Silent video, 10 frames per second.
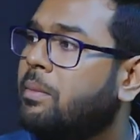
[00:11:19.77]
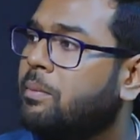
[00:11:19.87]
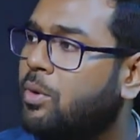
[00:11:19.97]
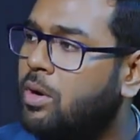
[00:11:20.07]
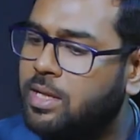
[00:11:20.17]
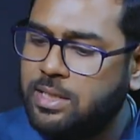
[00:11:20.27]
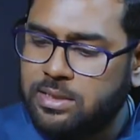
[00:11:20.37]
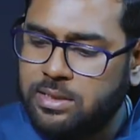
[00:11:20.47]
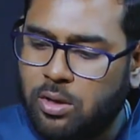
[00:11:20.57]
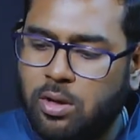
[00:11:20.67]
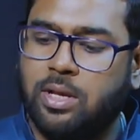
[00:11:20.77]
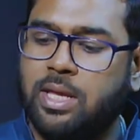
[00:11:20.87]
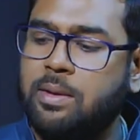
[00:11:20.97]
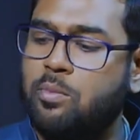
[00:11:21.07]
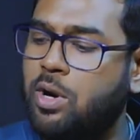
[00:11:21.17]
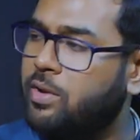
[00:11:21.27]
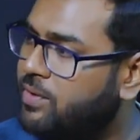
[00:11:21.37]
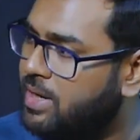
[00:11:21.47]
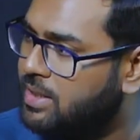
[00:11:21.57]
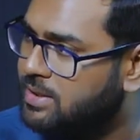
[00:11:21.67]
brought this or he
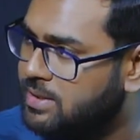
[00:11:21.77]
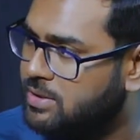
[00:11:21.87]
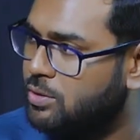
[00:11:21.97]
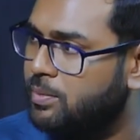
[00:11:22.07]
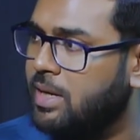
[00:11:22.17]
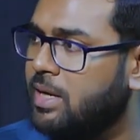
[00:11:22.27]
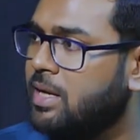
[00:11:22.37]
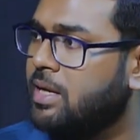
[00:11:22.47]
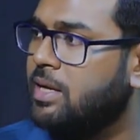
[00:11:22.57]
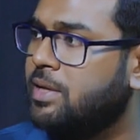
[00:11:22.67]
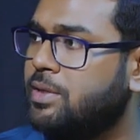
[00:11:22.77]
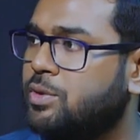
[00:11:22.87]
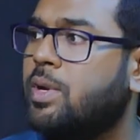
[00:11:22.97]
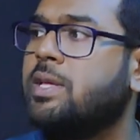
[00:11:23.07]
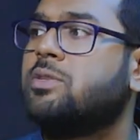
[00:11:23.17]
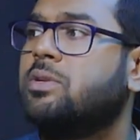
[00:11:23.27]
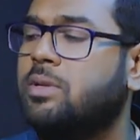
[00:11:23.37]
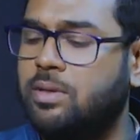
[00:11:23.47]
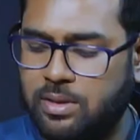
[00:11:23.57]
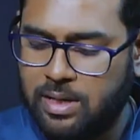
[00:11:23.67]
modified this instrument so as
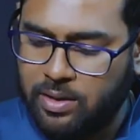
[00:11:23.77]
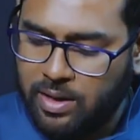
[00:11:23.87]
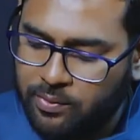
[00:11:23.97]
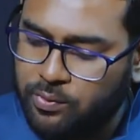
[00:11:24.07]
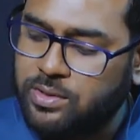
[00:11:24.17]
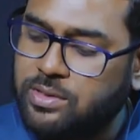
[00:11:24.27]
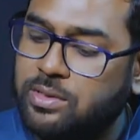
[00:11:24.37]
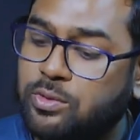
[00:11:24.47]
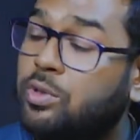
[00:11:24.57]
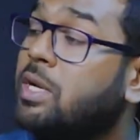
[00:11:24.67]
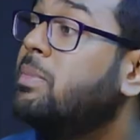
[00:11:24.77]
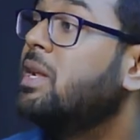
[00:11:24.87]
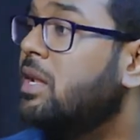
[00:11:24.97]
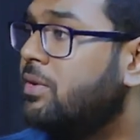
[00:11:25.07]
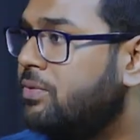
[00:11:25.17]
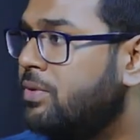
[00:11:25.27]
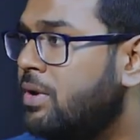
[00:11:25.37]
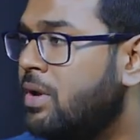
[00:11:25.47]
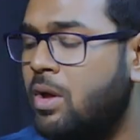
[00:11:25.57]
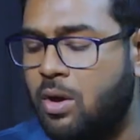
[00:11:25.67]
it was suitable enough,
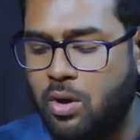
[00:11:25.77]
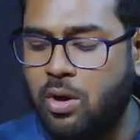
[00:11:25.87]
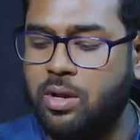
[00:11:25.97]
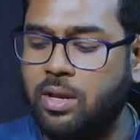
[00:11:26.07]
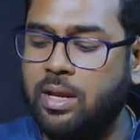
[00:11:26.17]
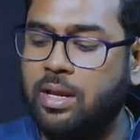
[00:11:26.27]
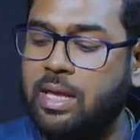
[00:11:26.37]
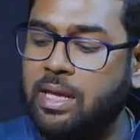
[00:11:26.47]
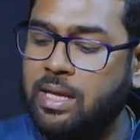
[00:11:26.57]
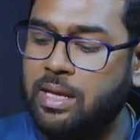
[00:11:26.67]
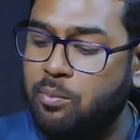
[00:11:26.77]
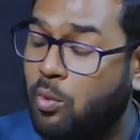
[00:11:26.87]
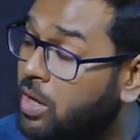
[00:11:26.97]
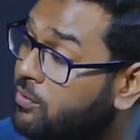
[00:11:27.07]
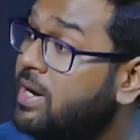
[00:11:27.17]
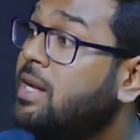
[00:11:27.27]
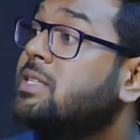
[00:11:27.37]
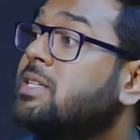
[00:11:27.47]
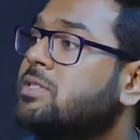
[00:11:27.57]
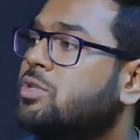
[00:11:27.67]
or he modified
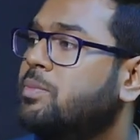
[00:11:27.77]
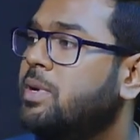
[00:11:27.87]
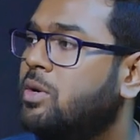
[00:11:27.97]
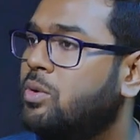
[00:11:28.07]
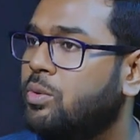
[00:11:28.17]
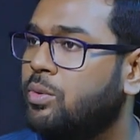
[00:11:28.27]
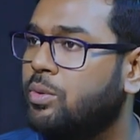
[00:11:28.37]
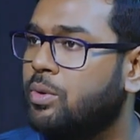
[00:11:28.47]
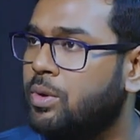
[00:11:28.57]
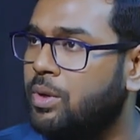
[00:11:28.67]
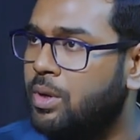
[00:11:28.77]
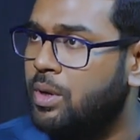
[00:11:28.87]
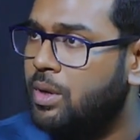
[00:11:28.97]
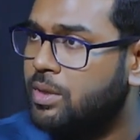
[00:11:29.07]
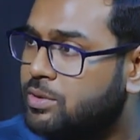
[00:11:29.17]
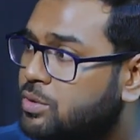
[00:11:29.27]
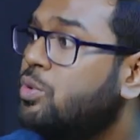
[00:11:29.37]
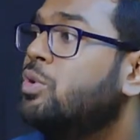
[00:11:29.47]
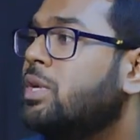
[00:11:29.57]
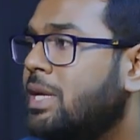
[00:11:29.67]
this instrument to
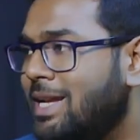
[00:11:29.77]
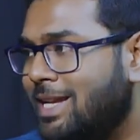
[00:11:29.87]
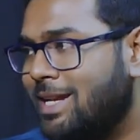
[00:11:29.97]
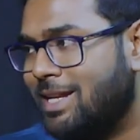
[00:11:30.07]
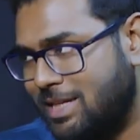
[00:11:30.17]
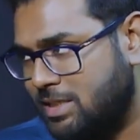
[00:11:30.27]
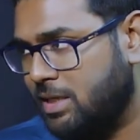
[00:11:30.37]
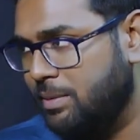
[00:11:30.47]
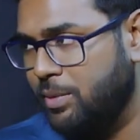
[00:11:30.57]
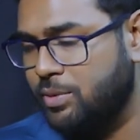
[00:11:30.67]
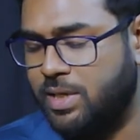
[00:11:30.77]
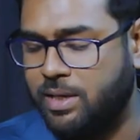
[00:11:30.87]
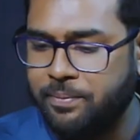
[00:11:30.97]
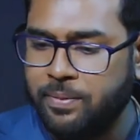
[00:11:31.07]
suit Indian classical music.